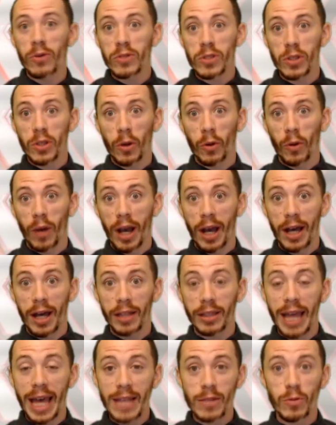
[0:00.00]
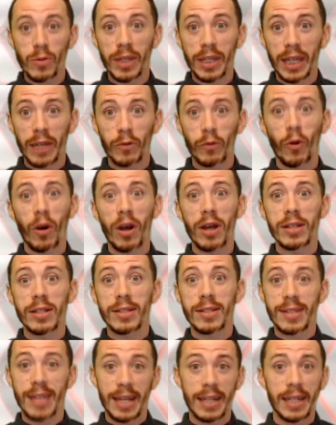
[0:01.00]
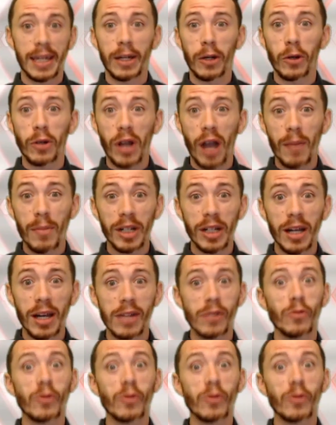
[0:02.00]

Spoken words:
So last weekend was San Diego Comic-Con,